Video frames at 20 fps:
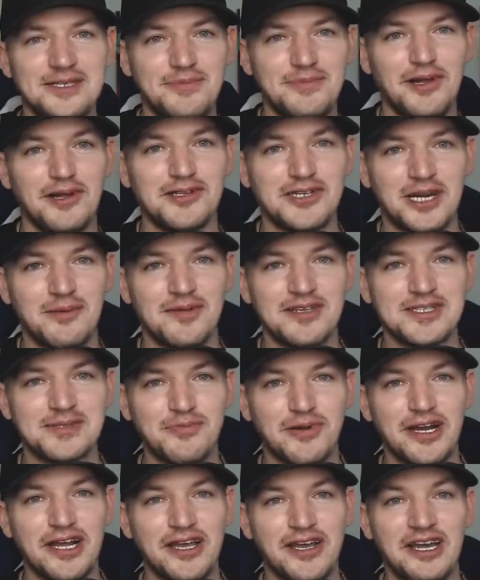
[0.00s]
P L O tournaments is
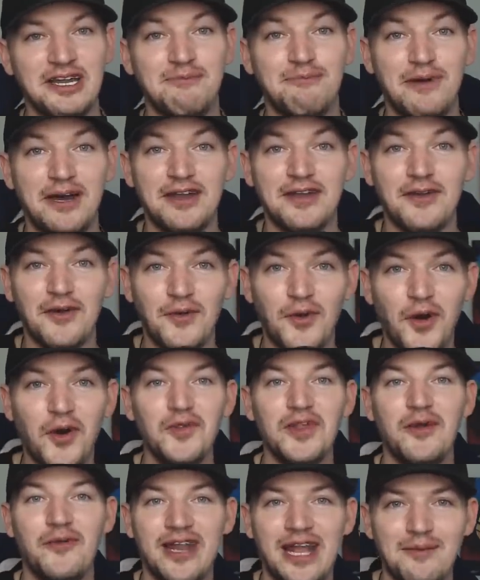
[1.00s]
pretty good, but
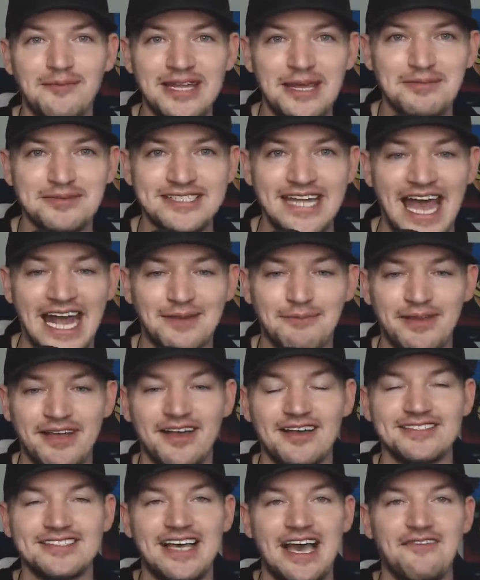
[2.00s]
only when I'm deep stacked,
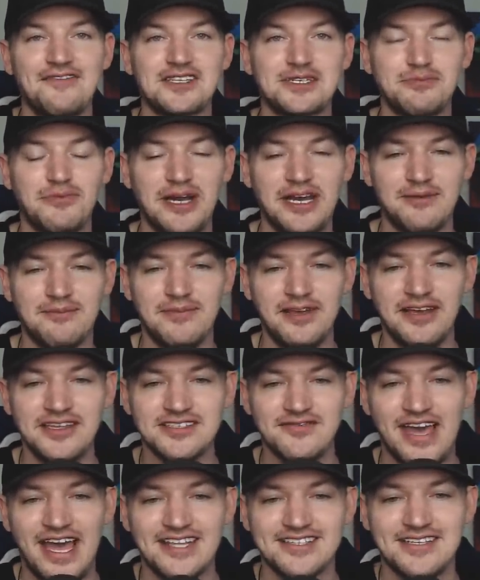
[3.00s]
because I've just played millions
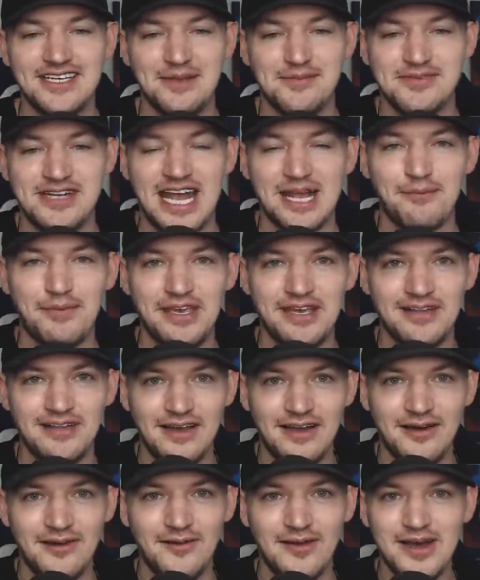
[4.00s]
of hands of deep stack P L
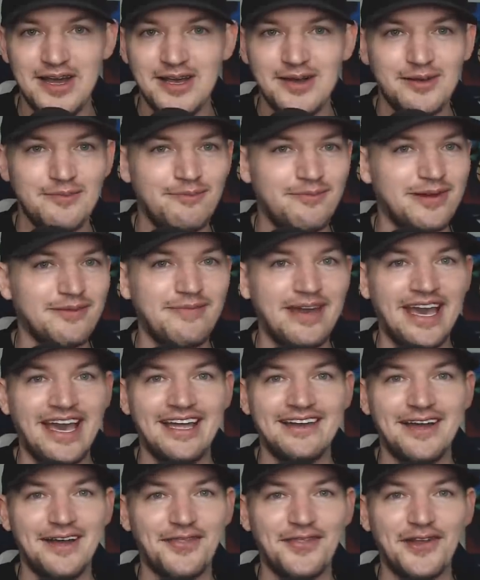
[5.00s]
O. But
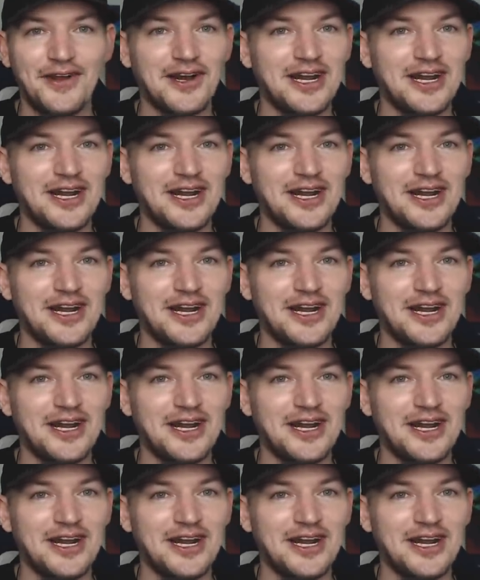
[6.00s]
man, yeah.